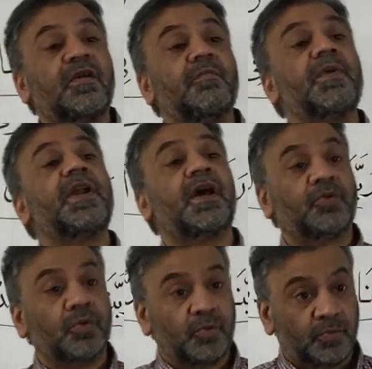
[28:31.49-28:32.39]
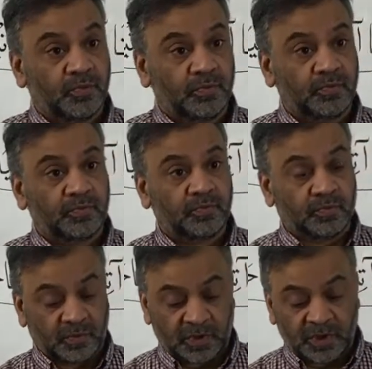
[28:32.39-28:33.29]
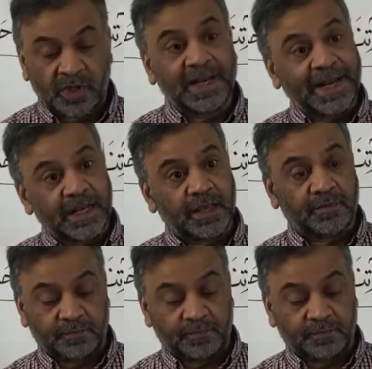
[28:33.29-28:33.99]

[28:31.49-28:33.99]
Mir'atu, lady.